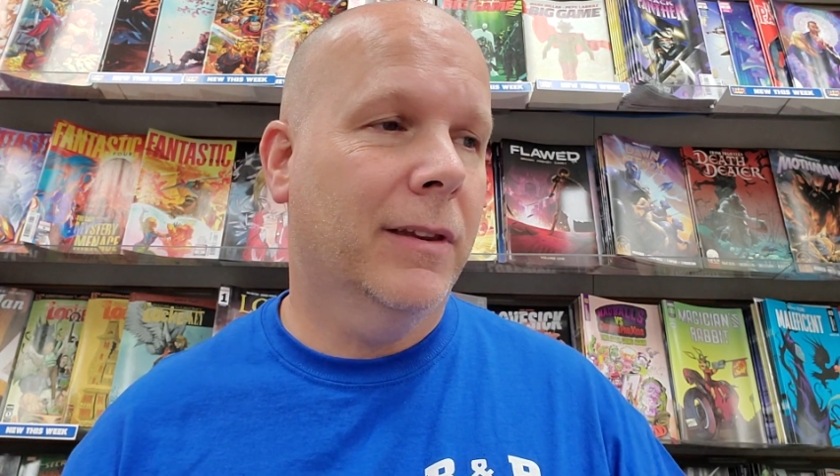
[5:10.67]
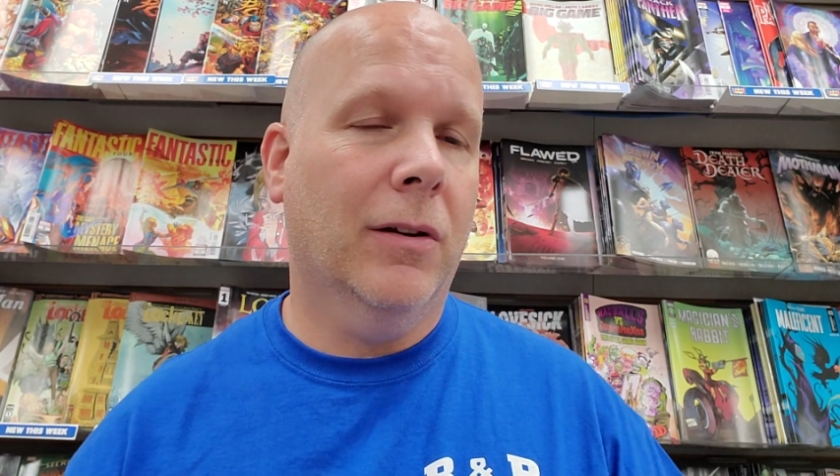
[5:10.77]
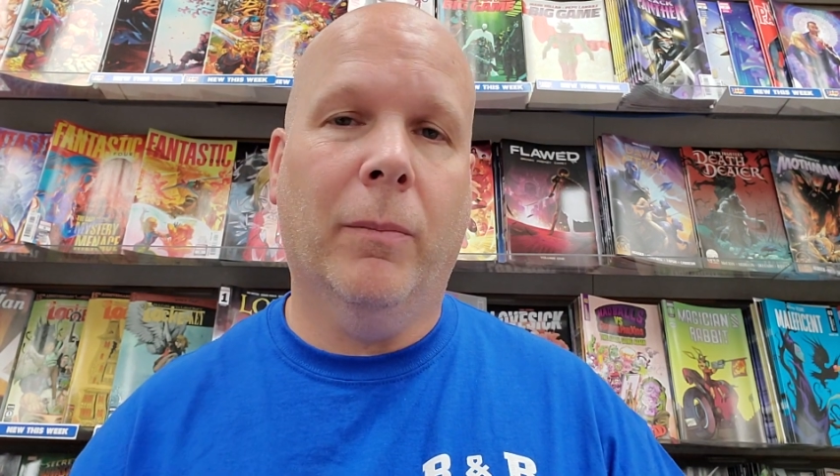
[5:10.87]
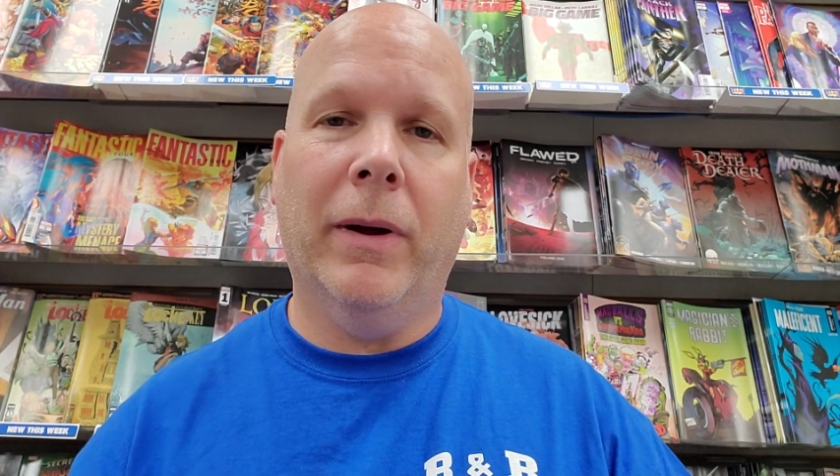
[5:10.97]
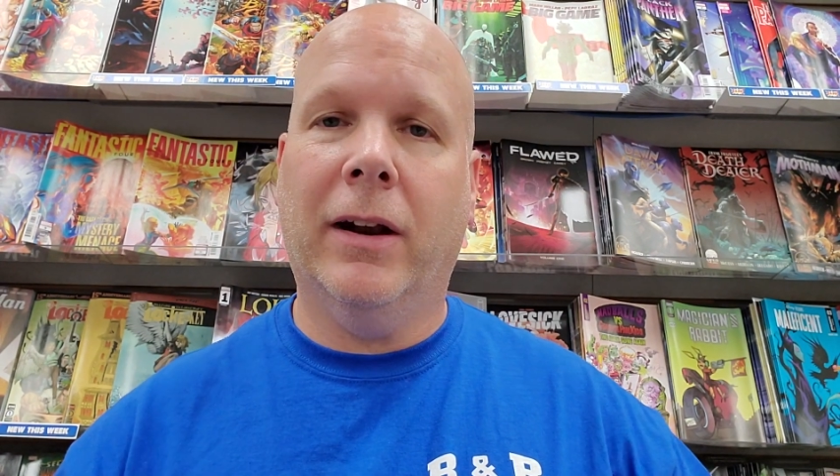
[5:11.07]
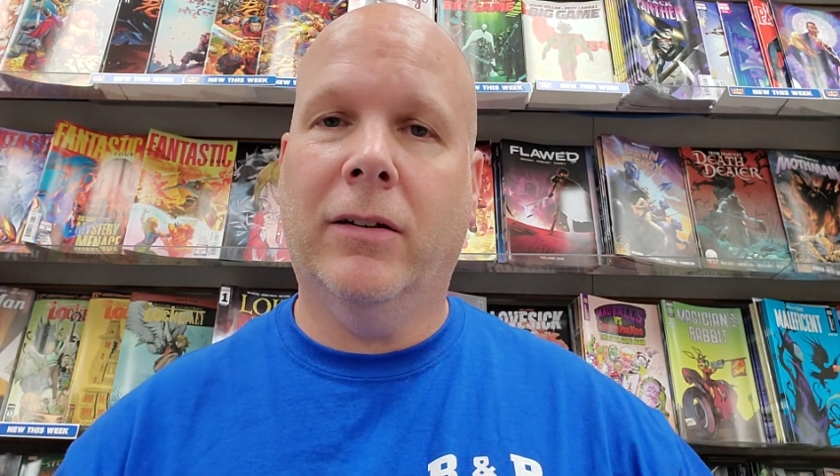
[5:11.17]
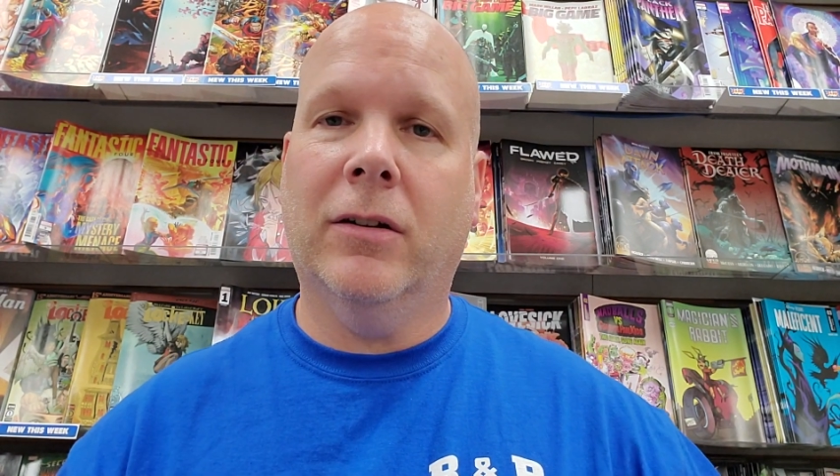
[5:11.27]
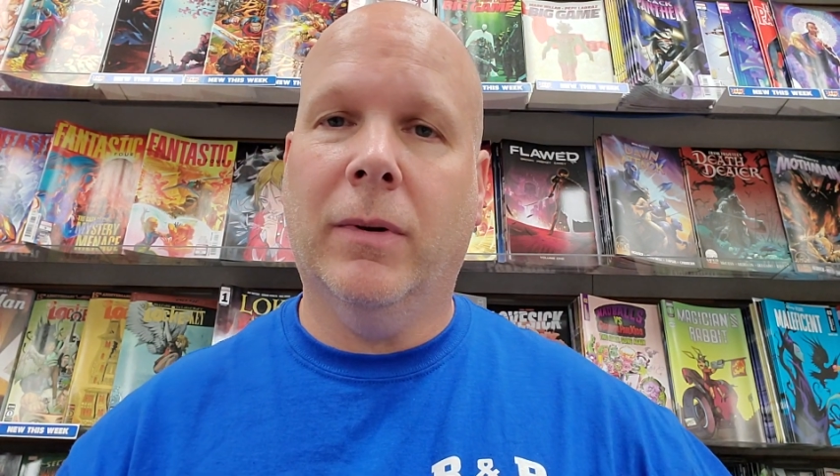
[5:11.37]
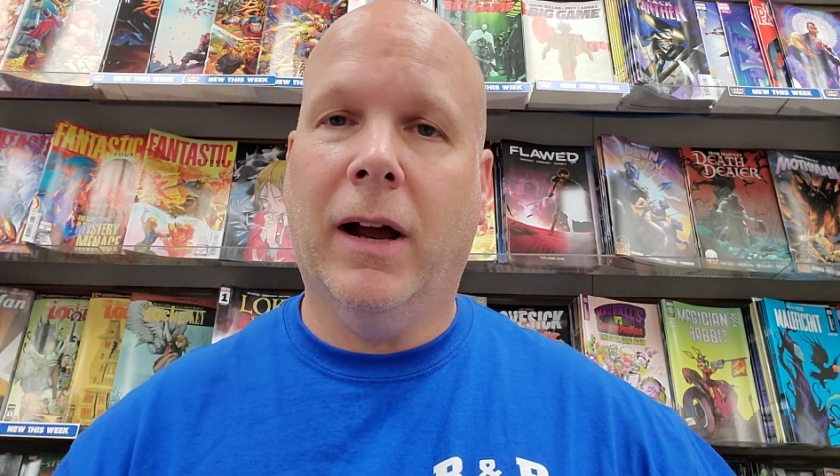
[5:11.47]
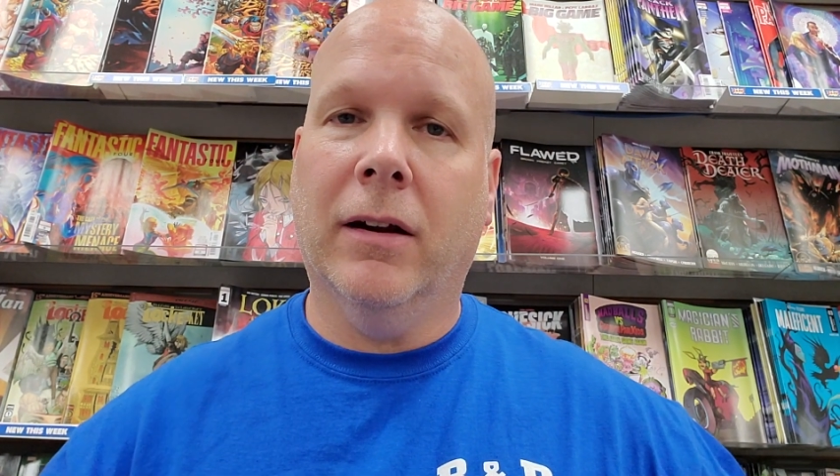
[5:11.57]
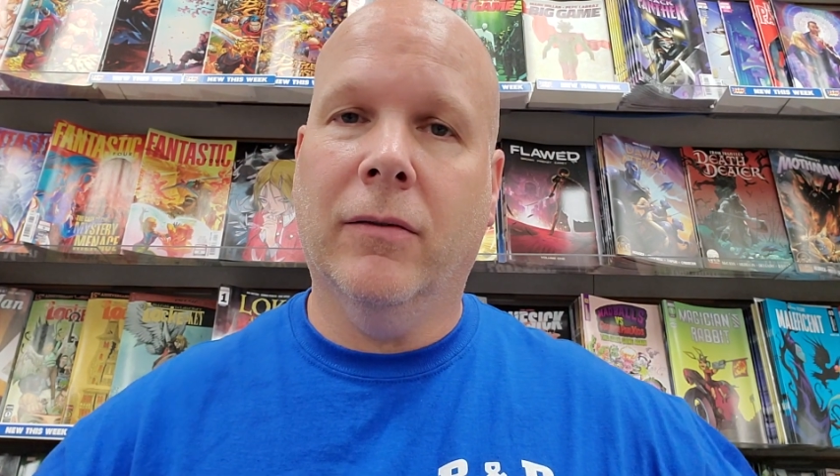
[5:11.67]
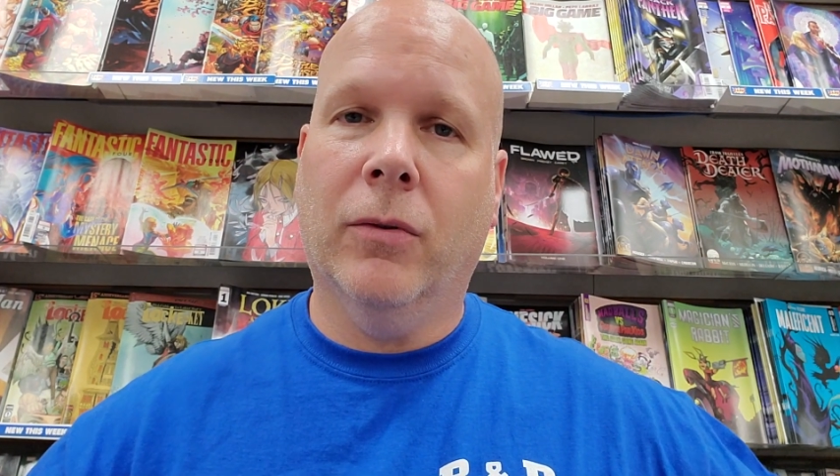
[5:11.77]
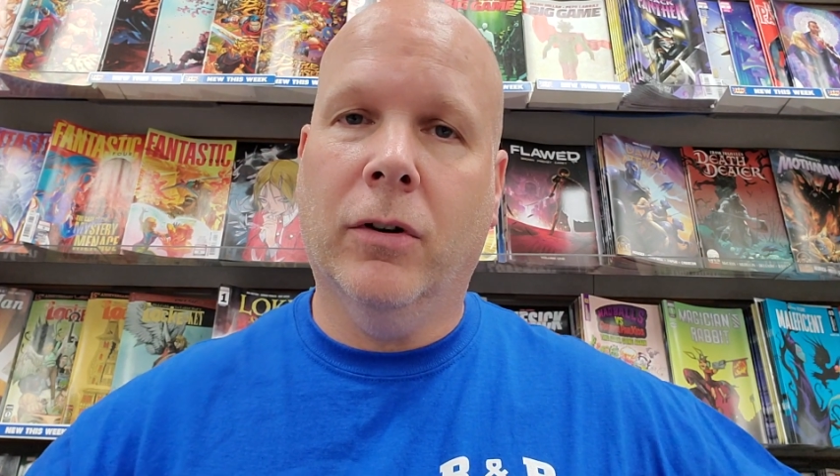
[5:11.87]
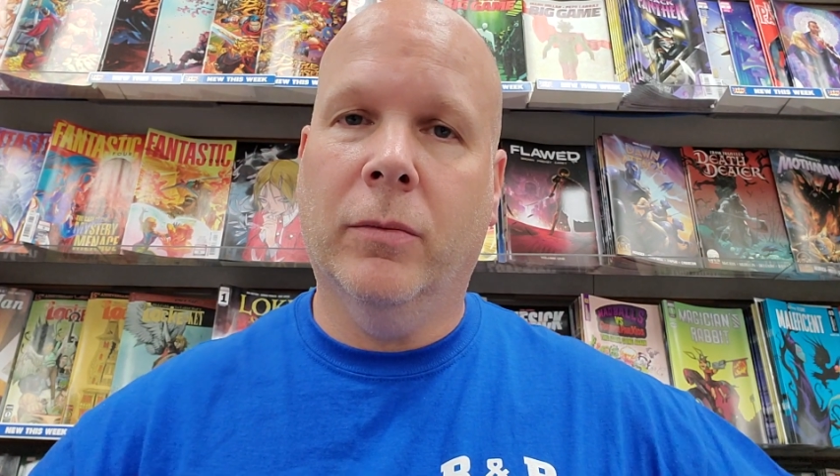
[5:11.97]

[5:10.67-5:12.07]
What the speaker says: No banter back and forth